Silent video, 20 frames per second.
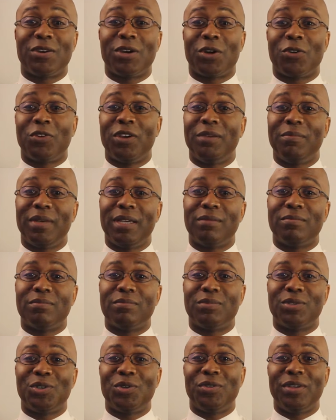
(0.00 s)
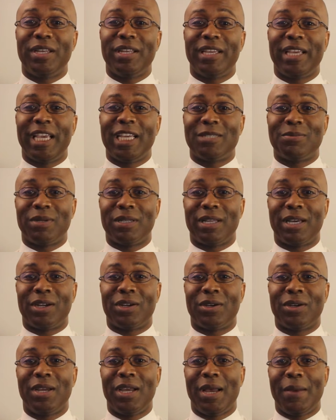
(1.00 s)
agreement to the engagement
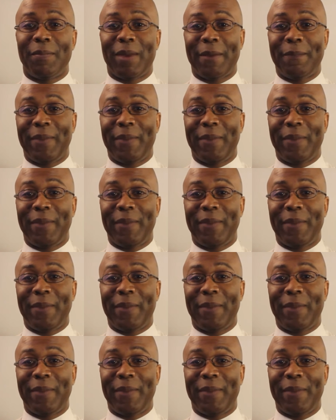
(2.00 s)
letter by